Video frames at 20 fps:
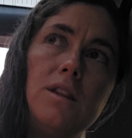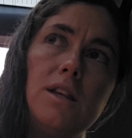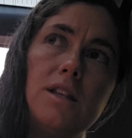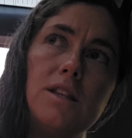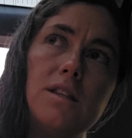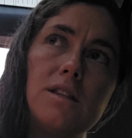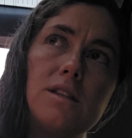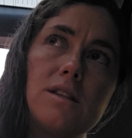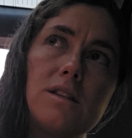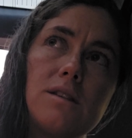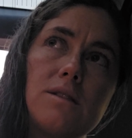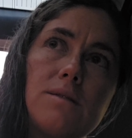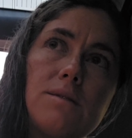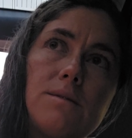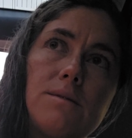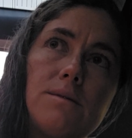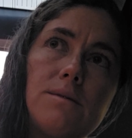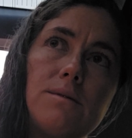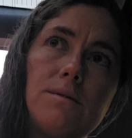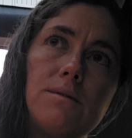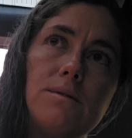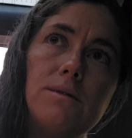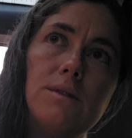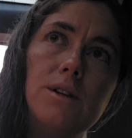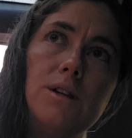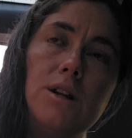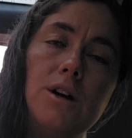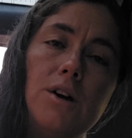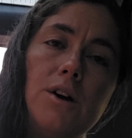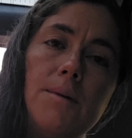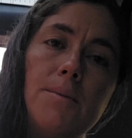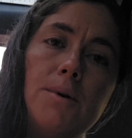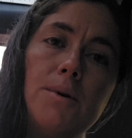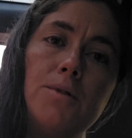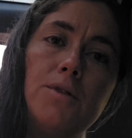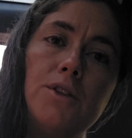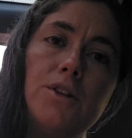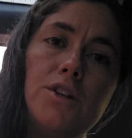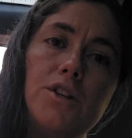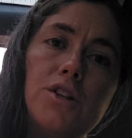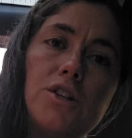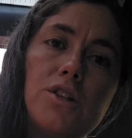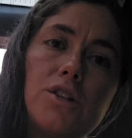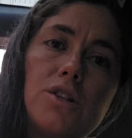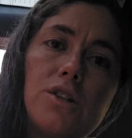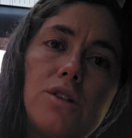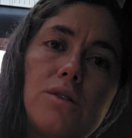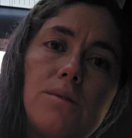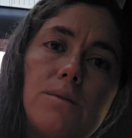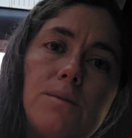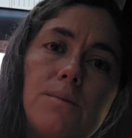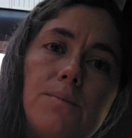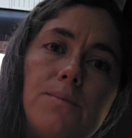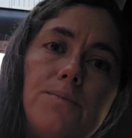that's, I'm only just